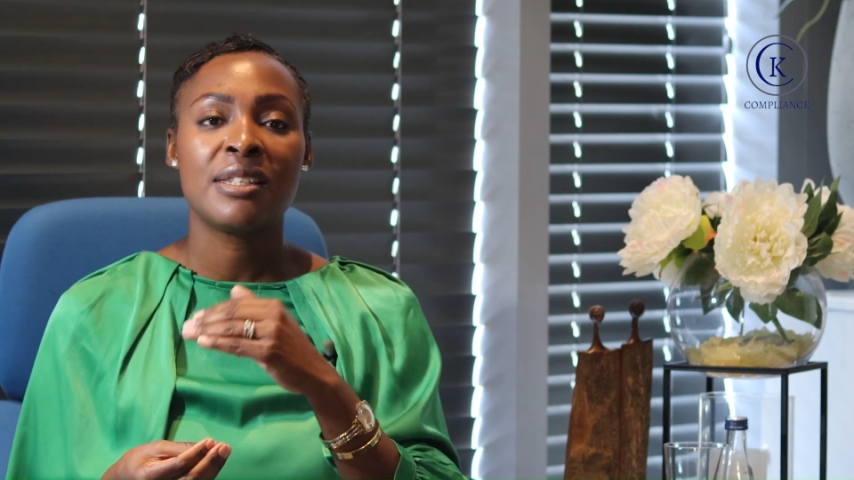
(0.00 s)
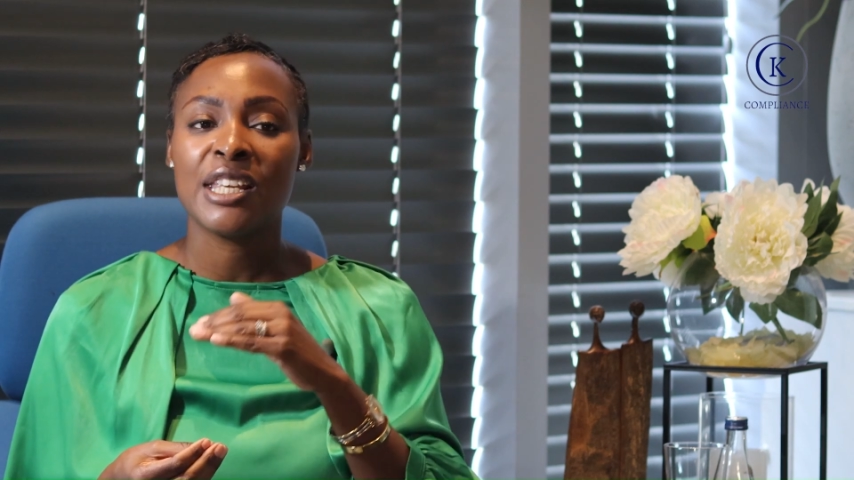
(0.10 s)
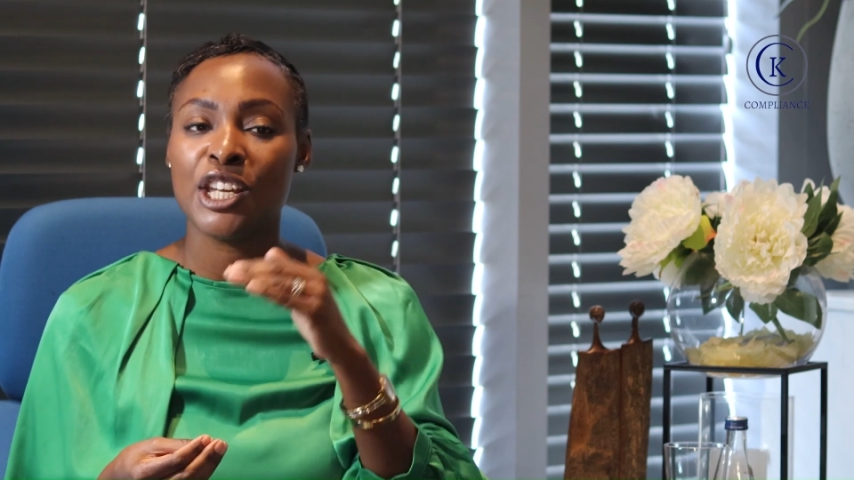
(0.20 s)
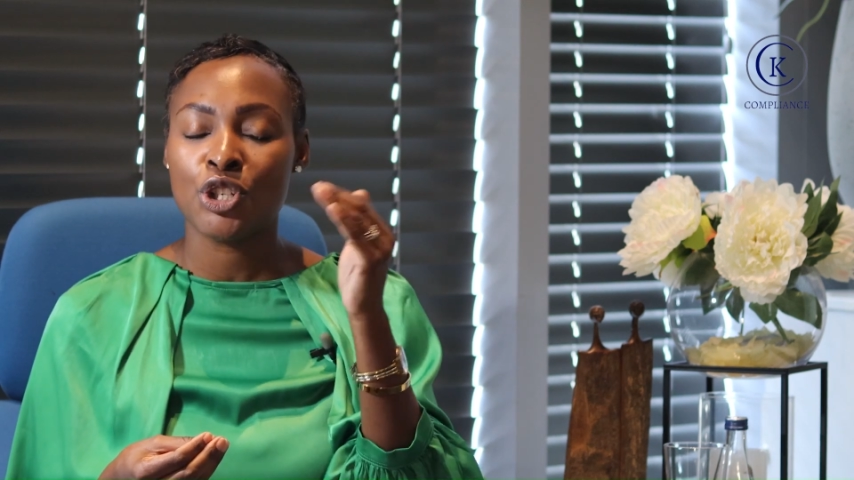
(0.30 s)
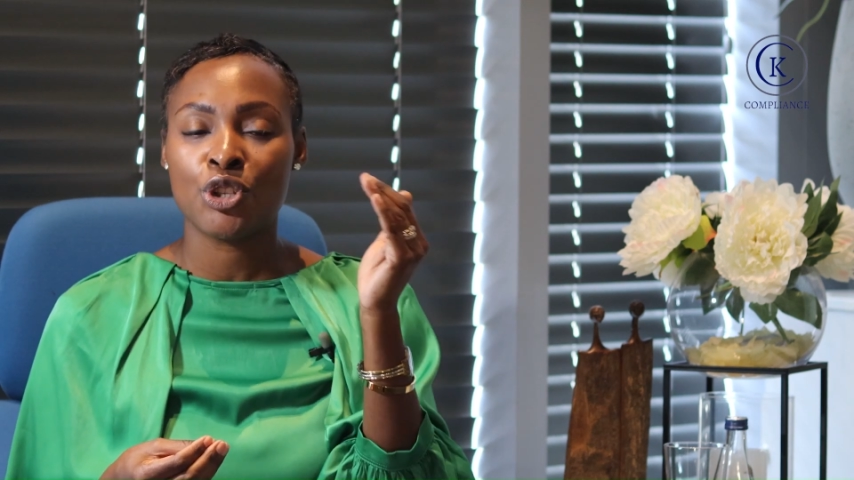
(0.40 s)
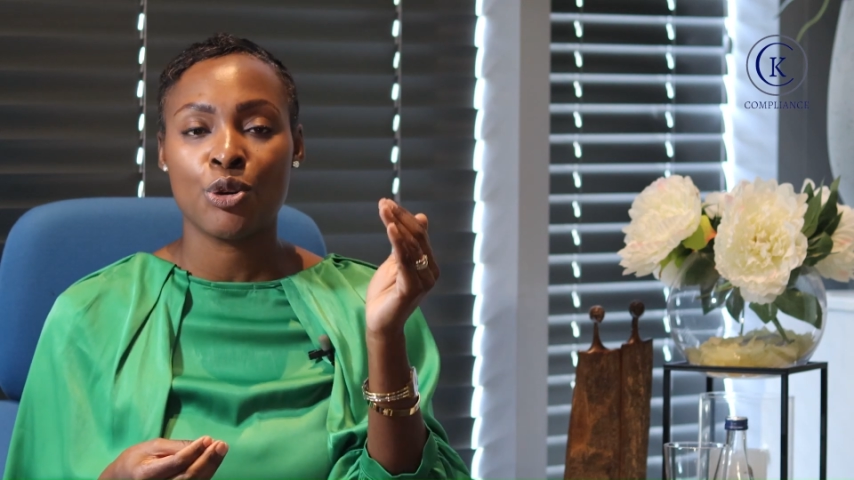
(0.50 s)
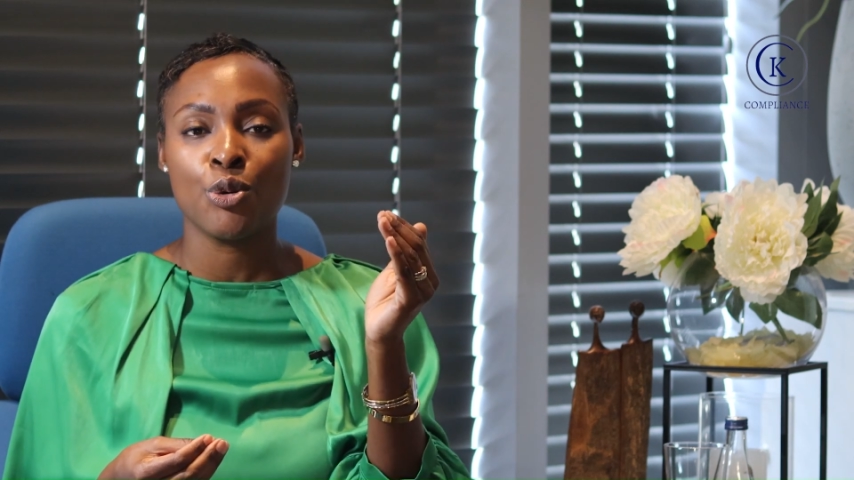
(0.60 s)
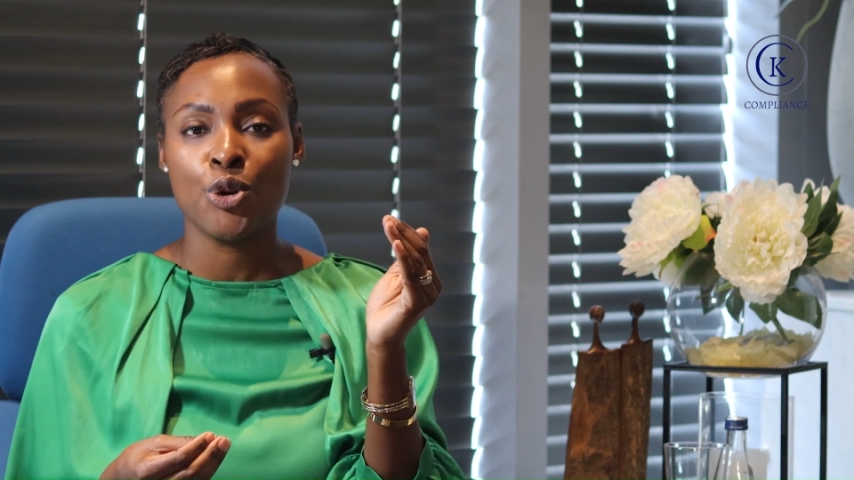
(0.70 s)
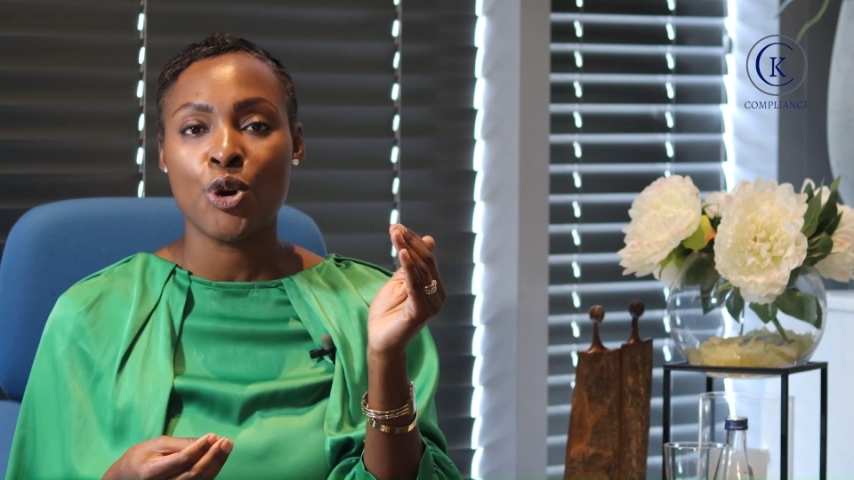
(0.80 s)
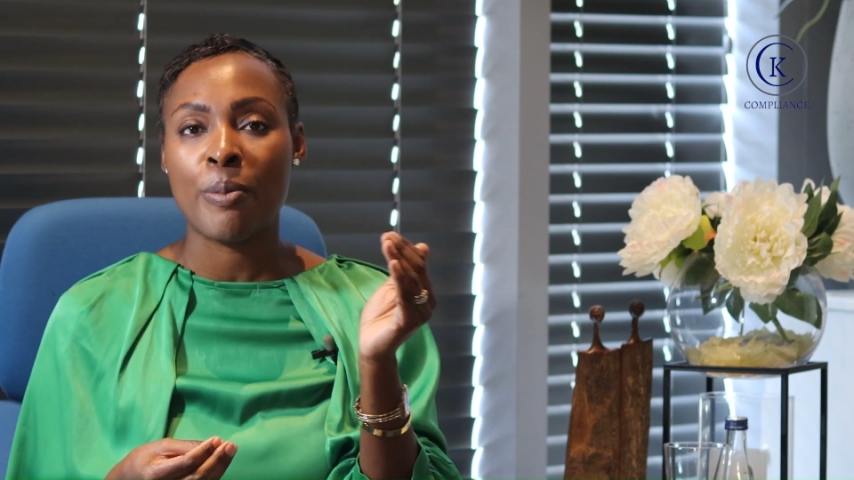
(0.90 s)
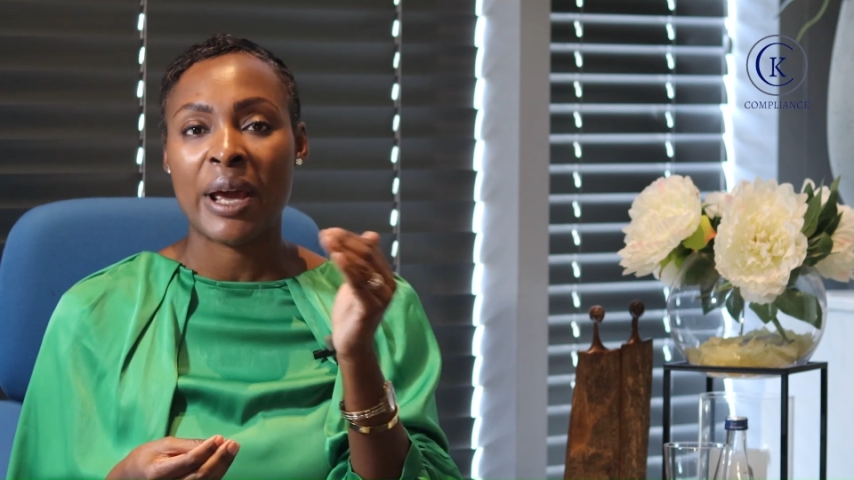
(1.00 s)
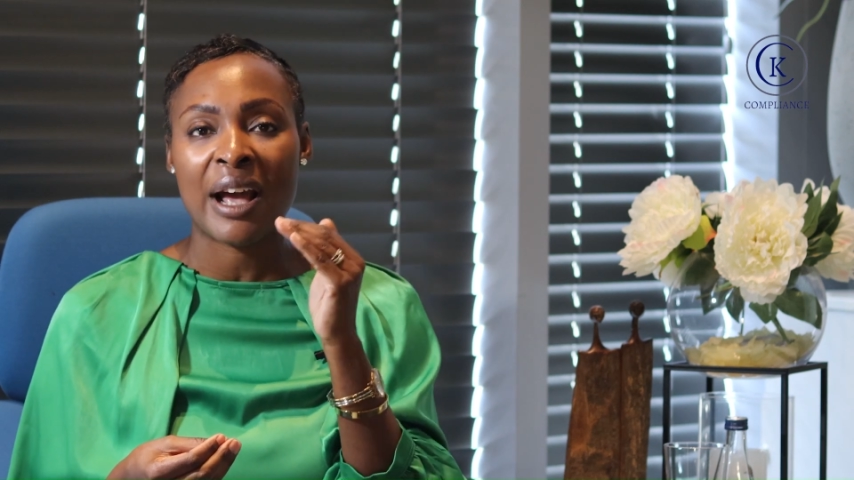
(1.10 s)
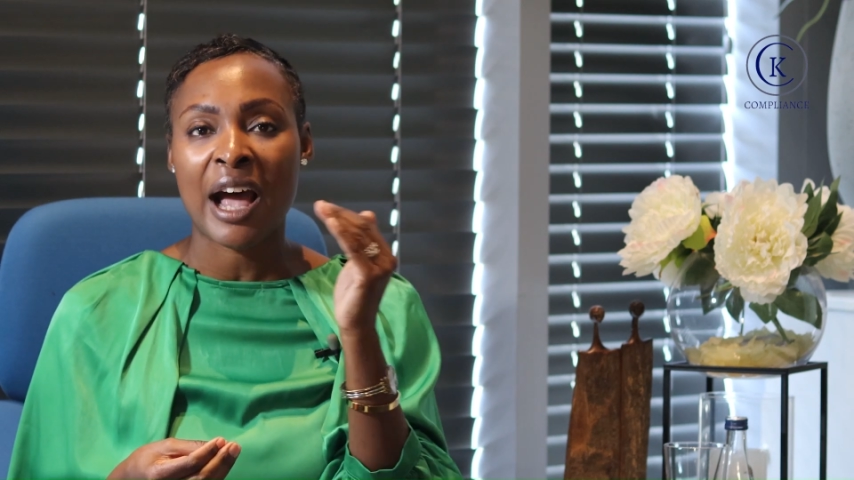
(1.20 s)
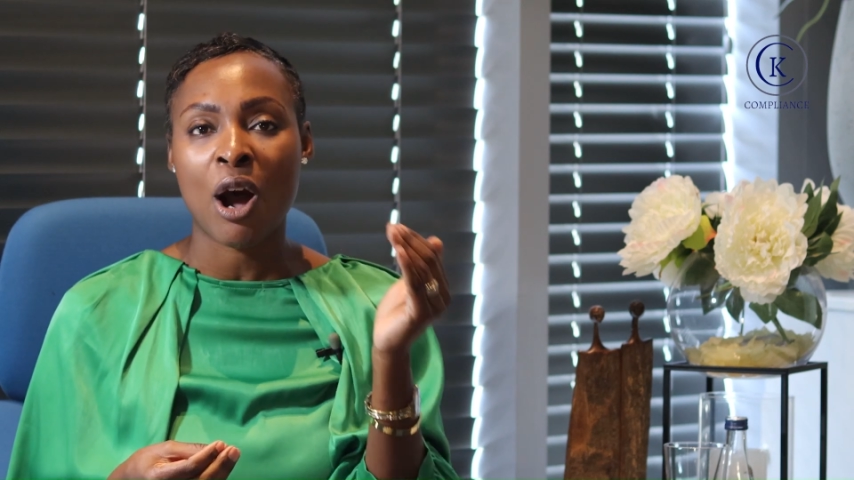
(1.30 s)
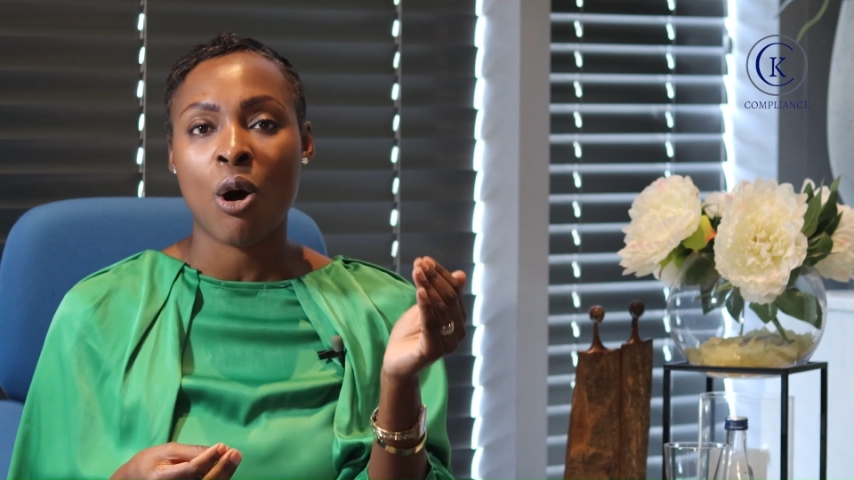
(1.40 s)
see it through no
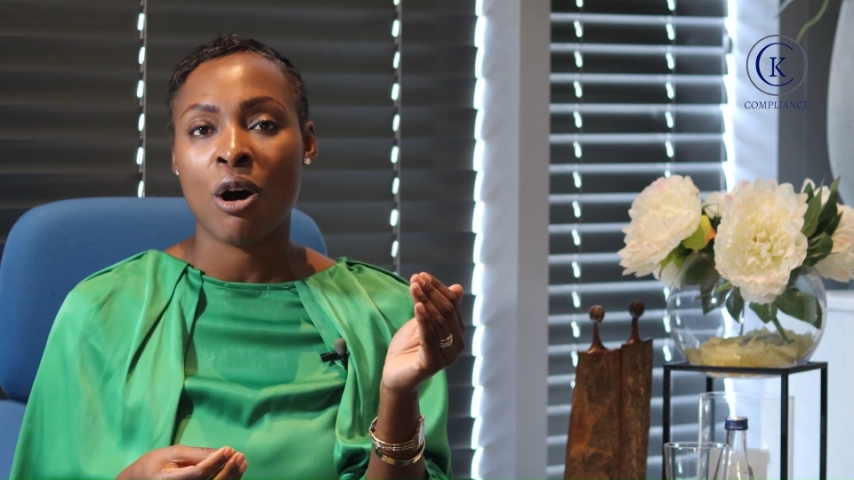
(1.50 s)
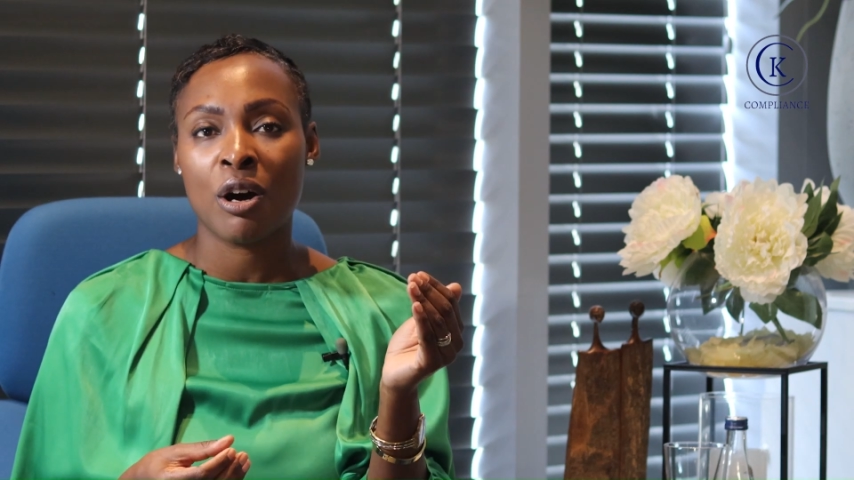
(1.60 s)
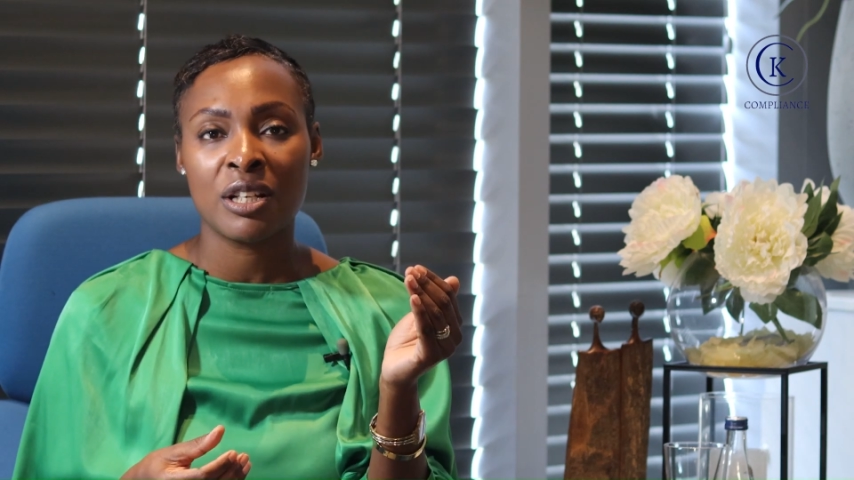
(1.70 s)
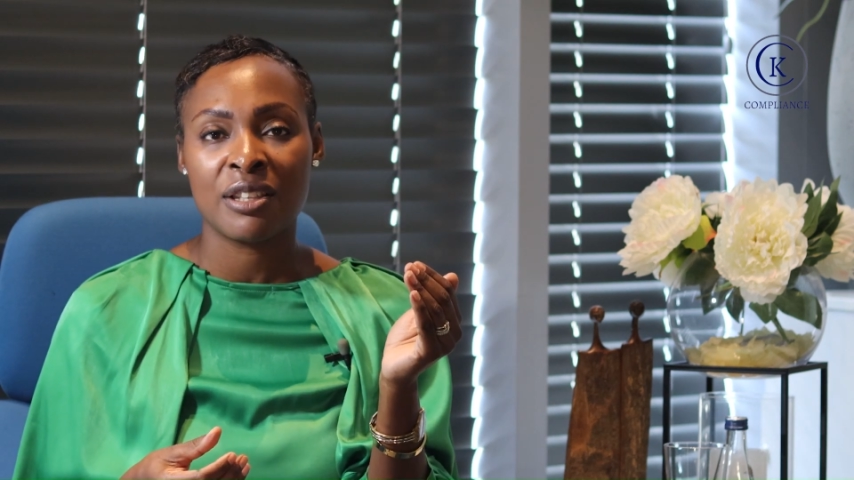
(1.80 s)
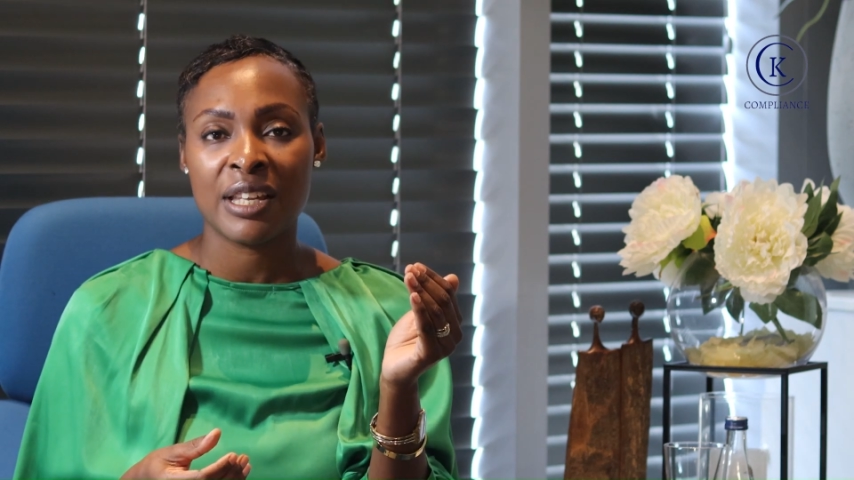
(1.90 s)
matter how hard